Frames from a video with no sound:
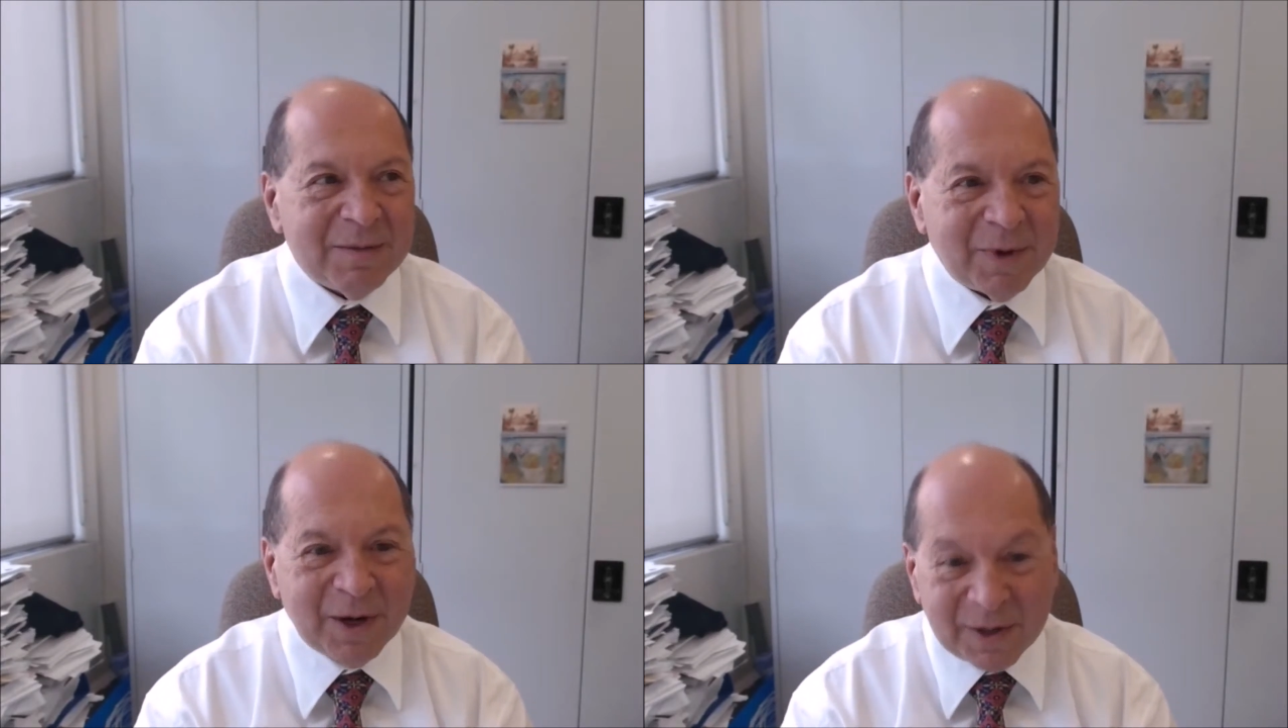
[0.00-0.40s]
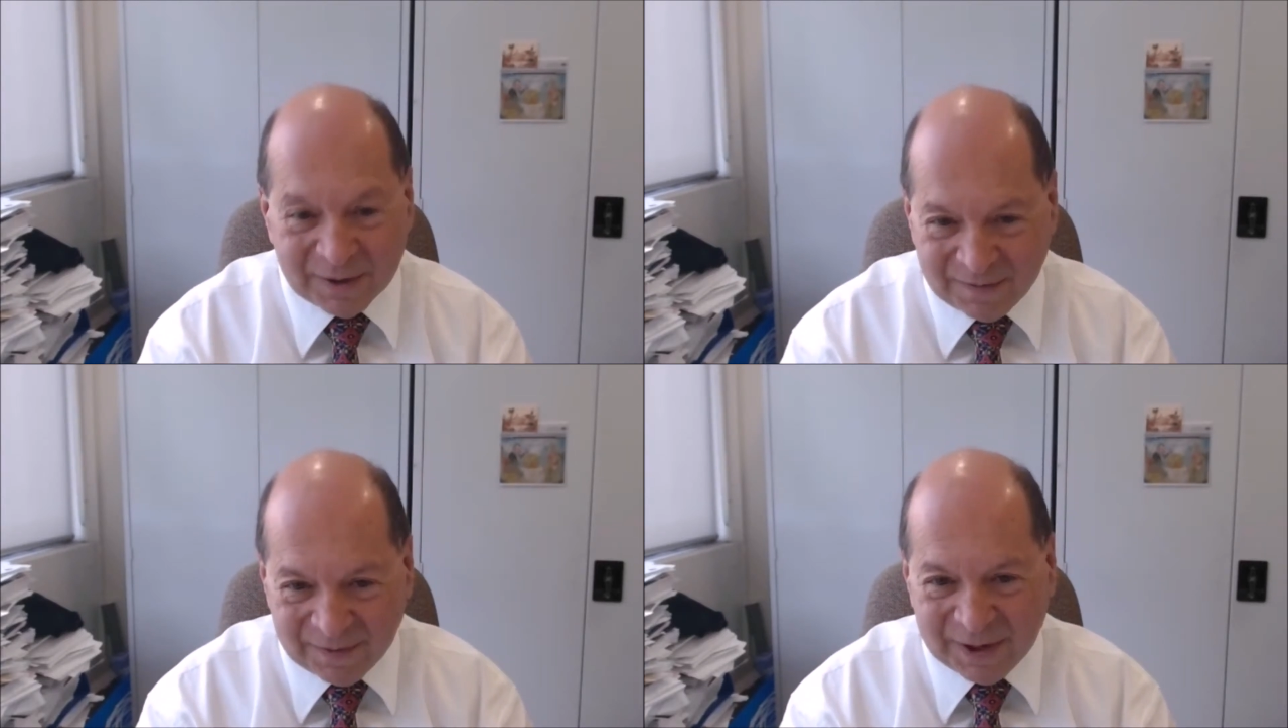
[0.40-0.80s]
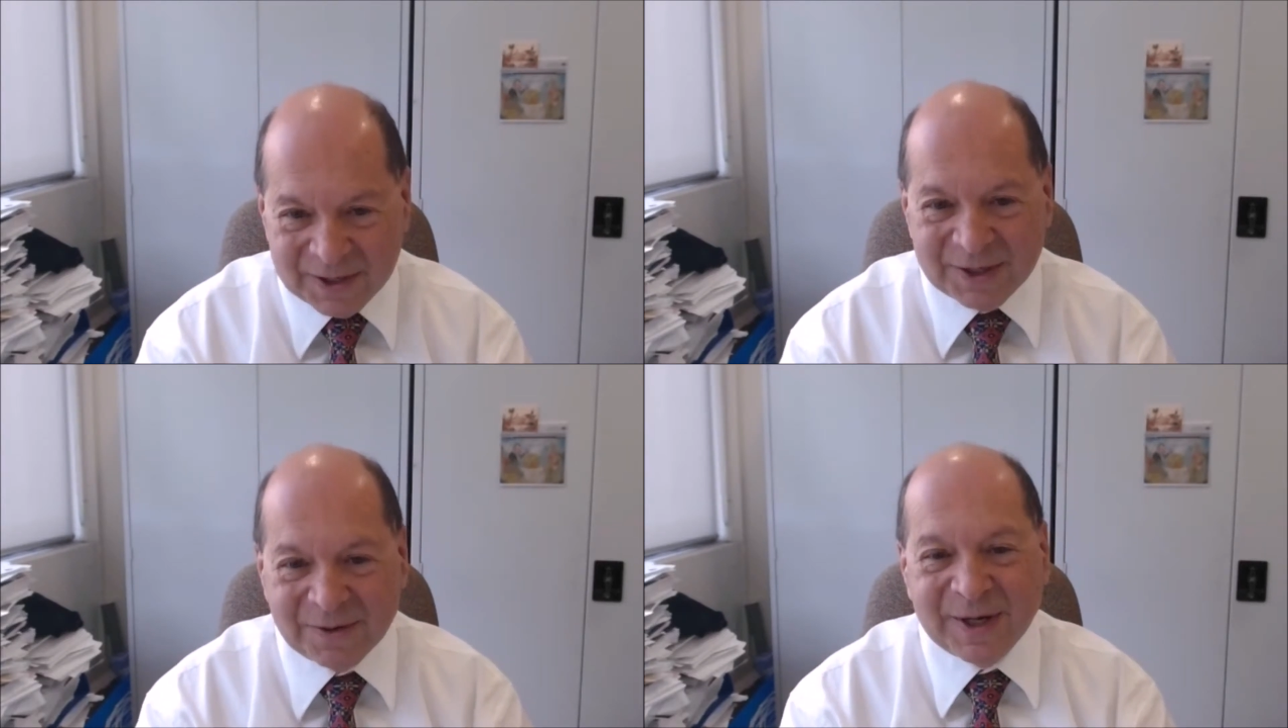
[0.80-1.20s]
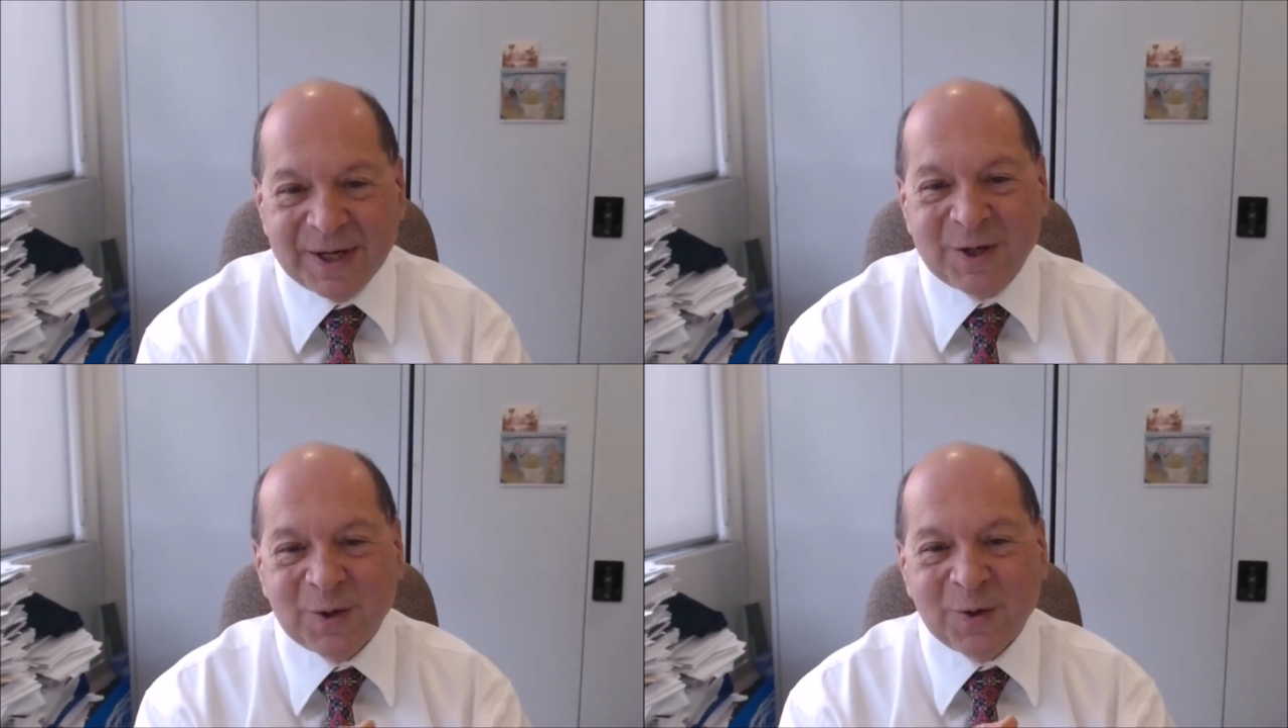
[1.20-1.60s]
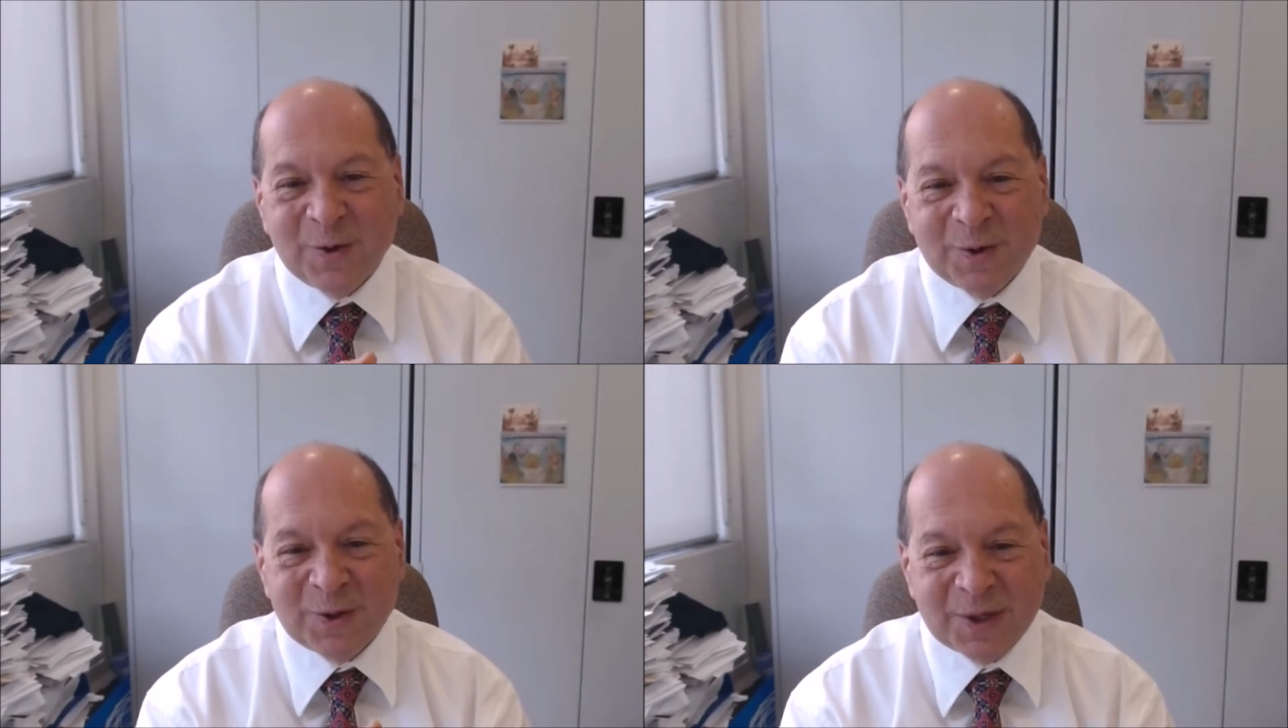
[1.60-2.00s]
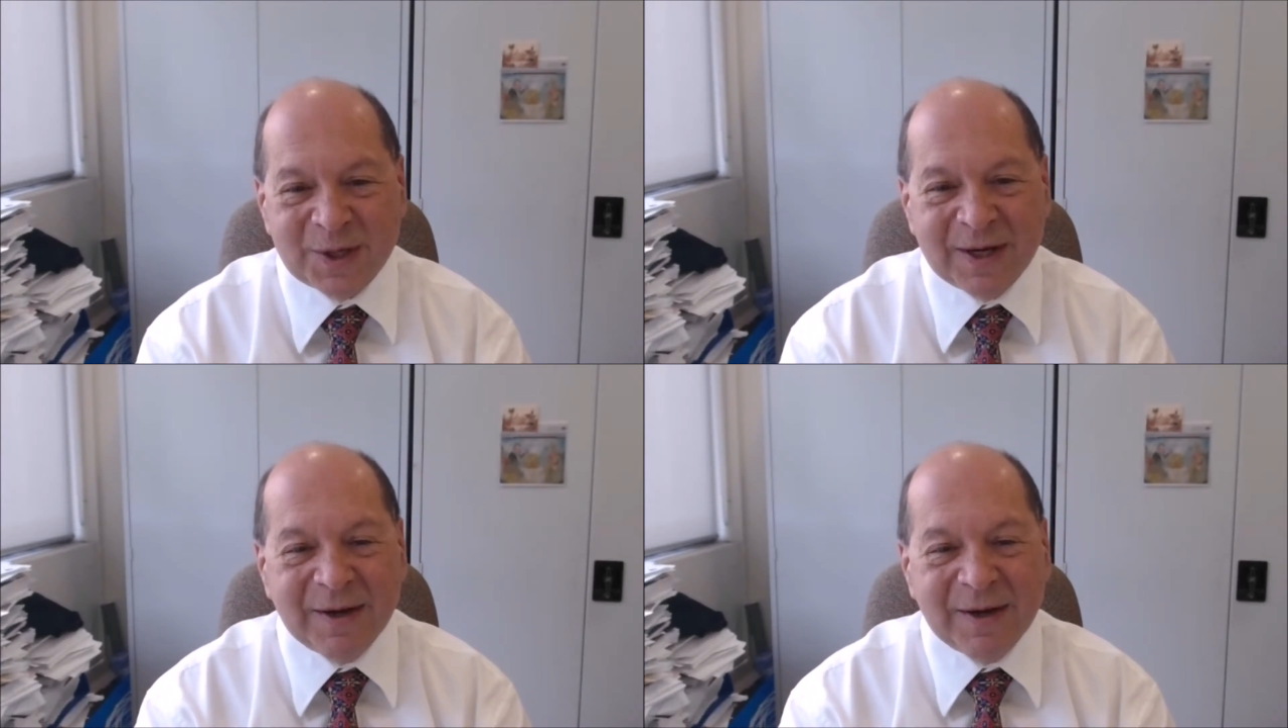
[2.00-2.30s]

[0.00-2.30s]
broken fry screen doors,